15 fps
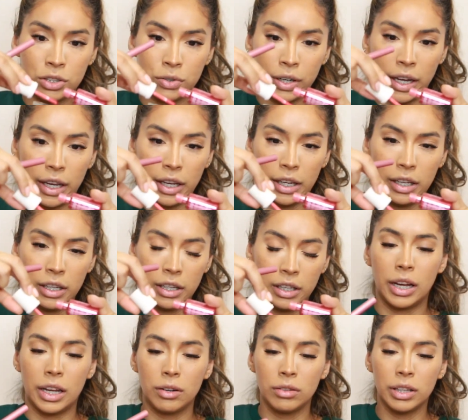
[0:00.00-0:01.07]
tray.
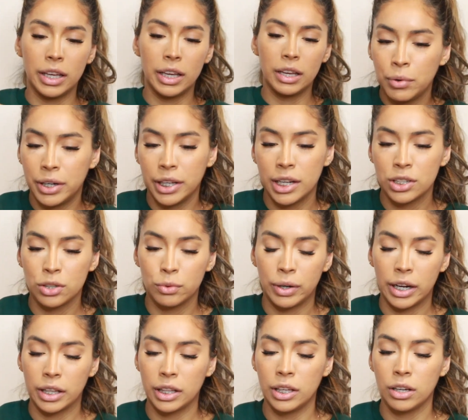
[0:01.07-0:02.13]
I don't like putting it directly